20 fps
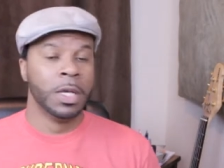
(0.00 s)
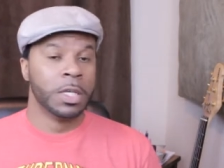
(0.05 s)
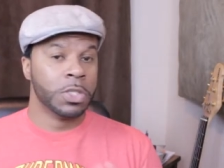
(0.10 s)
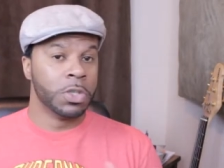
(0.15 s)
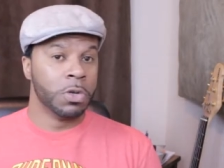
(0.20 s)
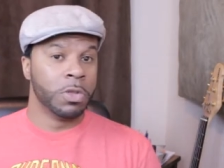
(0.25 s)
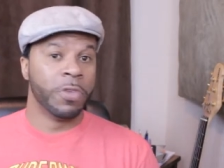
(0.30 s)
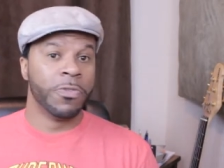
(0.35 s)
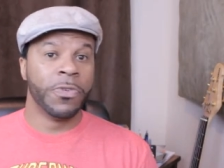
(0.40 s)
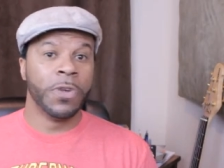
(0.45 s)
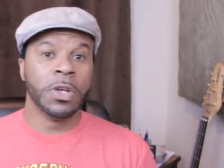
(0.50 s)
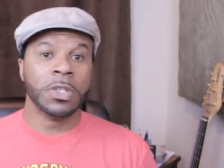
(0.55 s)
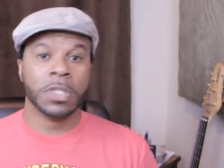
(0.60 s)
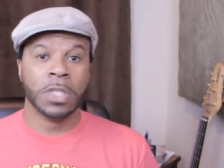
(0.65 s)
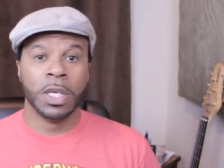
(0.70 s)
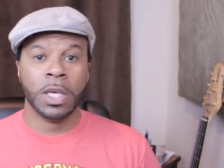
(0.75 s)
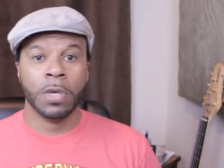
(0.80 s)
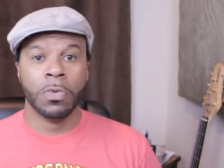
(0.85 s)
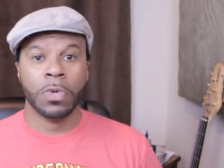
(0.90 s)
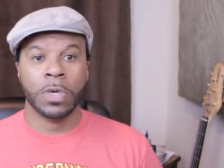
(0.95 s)
So the
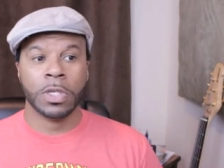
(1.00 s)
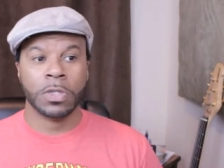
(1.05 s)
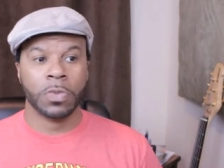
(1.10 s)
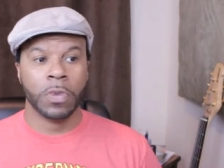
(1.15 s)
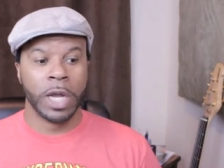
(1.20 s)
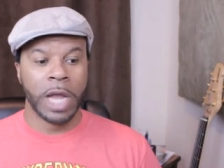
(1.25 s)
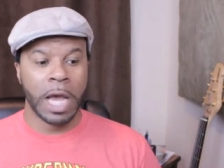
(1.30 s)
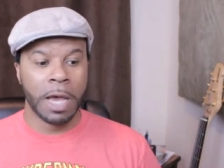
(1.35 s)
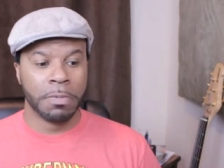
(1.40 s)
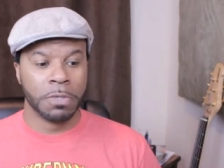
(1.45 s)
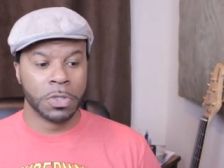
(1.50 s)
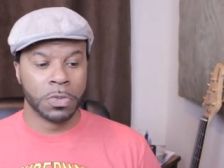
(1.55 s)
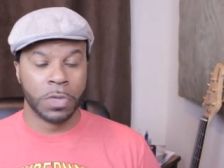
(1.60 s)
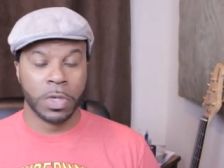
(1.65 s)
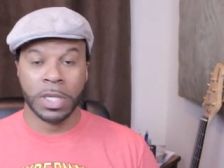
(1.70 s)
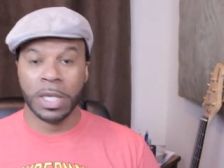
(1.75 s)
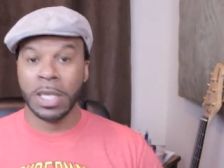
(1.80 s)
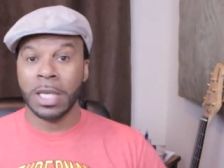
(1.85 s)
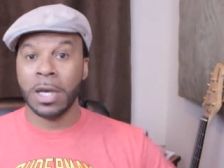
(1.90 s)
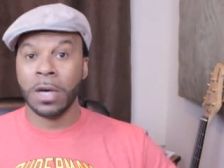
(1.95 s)
first thing was what happens
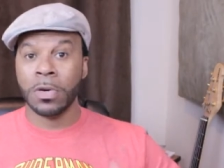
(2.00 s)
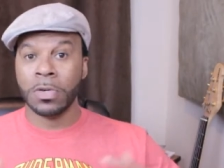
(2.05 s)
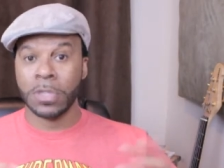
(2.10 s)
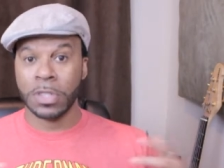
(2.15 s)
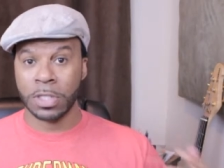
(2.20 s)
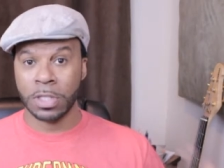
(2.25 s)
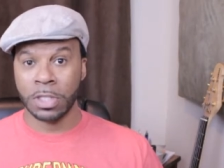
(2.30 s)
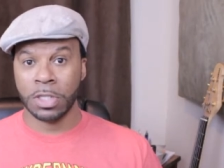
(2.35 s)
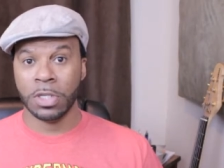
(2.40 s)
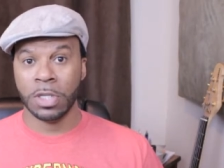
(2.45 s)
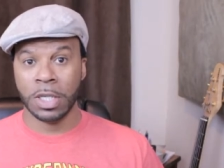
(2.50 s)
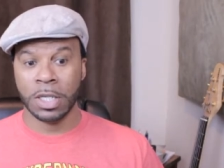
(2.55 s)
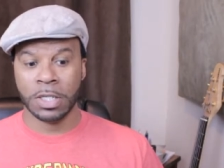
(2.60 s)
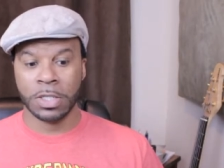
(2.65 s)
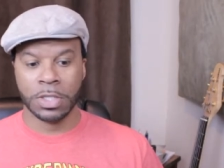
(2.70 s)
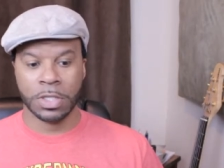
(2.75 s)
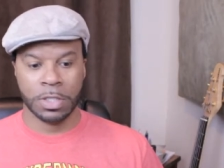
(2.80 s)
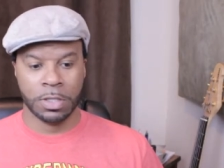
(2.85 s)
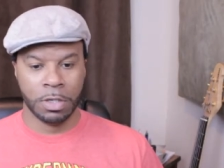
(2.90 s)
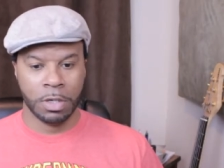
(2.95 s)
was he goes into
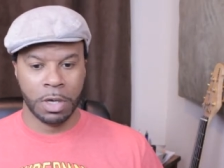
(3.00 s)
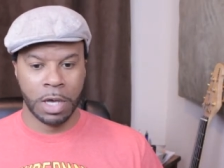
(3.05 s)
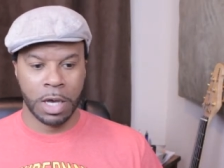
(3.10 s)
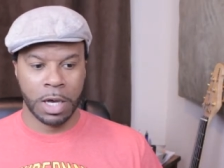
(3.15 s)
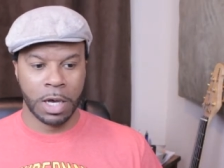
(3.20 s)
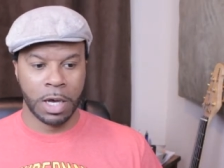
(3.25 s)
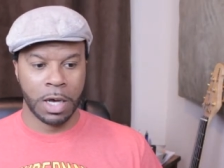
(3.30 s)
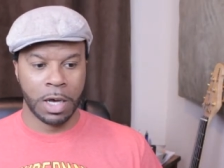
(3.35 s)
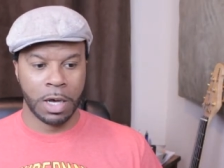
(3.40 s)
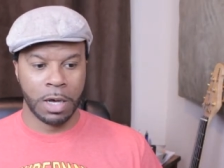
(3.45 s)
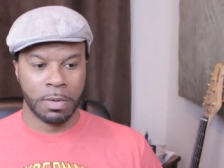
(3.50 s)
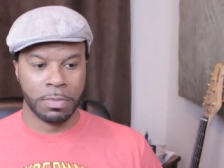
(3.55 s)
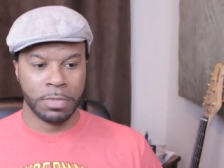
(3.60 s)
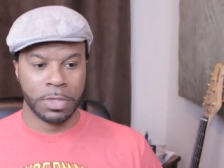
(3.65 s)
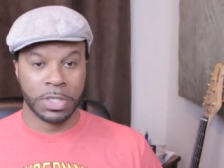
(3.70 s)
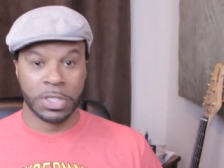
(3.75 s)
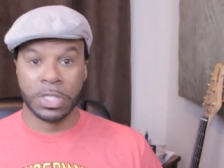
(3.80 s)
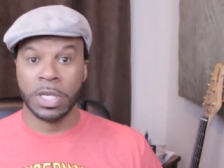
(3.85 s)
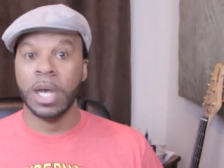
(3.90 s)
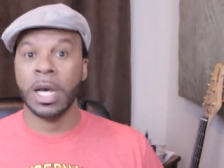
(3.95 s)
this
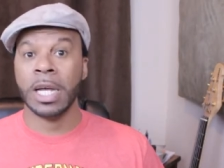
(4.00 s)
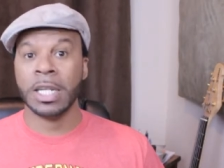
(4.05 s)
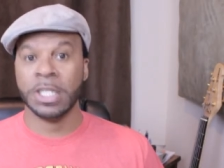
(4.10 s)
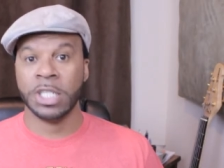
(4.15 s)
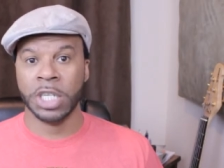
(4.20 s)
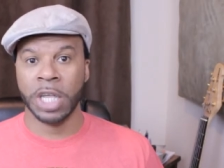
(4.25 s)
gun